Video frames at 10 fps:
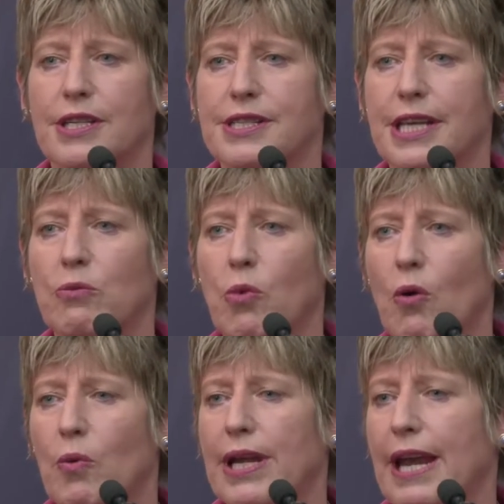is that
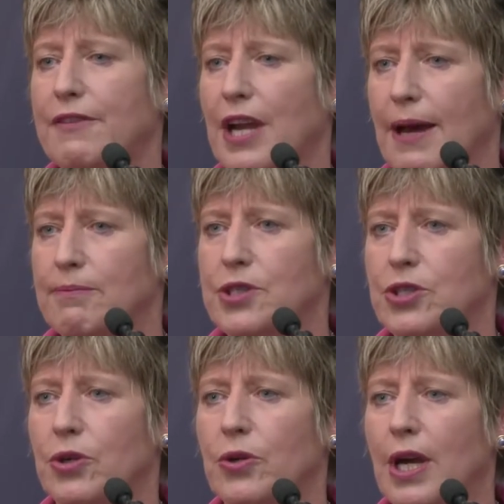what we have come
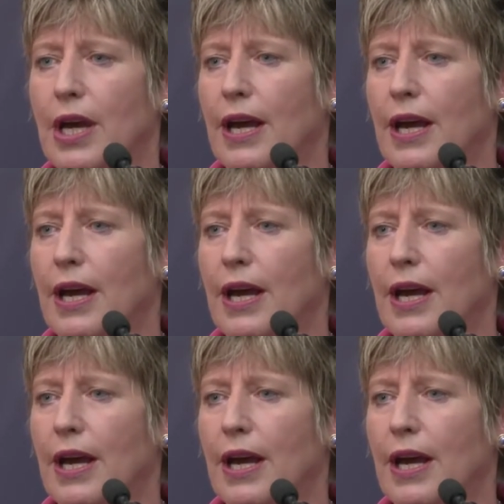to